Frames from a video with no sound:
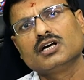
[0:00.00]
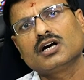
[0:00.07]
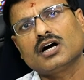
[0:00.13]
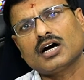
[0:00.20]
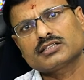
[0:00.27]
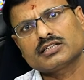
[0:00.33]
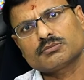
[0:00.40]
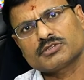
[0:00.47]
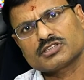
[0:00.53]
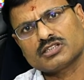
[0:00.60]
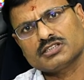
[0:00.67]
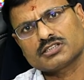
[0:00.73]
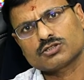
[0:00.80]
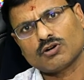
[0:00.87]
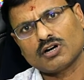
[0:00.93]
other muscle
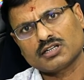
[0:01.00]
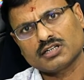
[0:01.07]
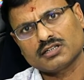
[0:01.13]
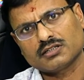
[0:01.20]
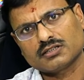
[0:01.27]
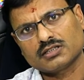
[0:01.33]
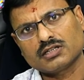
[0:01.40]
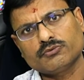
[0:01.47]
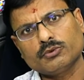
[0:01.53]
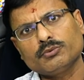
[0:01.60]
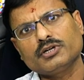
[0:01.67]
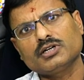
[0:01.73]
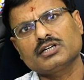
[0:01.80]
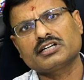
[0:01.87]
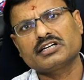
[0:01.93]
is shortened, then we
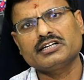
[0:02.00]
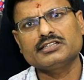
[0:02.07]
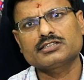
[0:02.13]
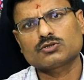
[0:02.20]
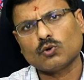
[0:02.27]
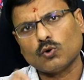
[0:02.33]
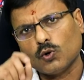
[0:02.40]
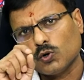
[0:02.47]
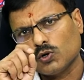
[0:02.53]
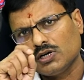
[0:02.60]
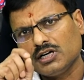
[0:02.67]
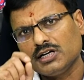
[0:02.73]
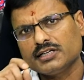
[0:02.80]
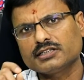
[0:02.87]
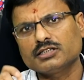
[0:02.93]
will release
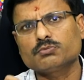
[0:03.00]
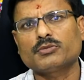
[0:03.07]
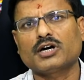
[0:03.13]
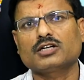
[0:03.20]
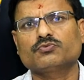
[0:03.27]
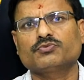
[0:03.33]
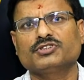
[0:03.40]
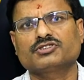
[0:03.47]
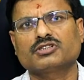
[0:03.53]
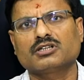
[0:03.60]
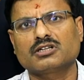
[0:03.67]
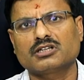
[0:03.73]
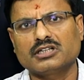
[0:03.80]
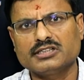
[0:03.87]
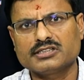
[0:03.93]
only the myofascial
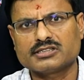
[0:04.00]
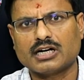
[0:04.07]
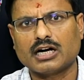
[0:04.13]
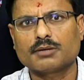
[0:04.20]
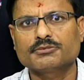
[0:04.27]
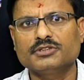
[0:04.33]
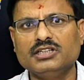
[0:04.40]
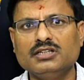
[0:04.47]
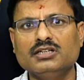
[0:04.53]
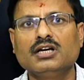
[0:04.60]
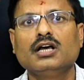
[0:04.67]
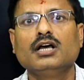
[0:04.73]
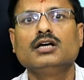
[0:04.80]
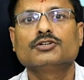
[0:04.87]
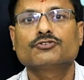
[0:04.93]
release of the
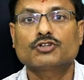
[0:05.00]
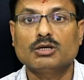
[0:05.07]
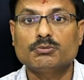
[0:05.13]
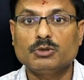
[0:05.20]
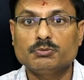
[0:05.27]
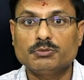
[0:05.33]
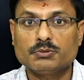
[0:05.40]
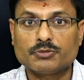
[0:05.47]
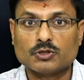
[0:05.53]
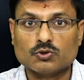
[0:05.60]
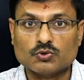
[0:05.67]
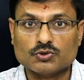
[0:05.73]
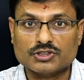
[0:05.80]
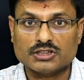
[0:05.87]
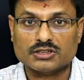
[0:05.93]

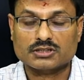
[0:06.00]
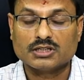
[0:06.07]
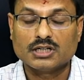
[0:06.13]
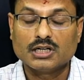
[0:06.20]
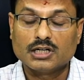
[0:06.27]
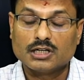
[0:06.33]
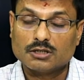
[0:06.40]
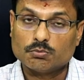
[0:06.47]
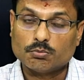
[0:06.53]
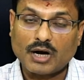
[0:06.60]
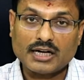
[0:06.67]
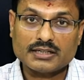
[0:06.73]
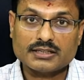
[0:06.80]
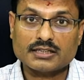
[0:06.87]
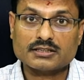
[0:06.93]
semimembranosis. By
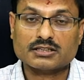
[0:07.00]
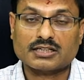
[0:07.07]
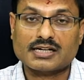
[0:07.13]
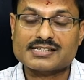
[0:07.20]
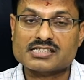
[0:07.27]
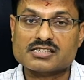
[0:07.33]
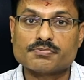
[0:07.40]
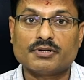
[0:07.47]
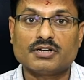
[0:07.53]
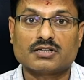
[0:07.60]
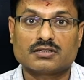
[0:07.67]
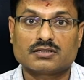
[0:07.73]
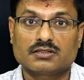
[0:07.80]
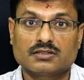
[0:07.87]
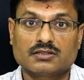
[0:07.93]
that
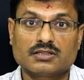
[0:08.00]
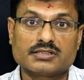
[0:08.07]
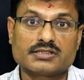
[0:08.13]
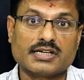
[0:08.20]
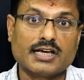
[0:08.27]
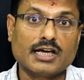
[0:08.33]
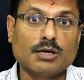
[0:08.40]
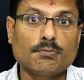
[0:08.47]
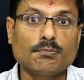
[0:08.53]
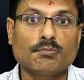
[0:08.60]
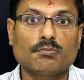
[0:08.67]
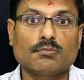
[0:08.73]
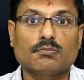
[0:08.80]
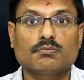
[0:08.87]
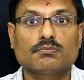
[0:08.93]
transfer, the hip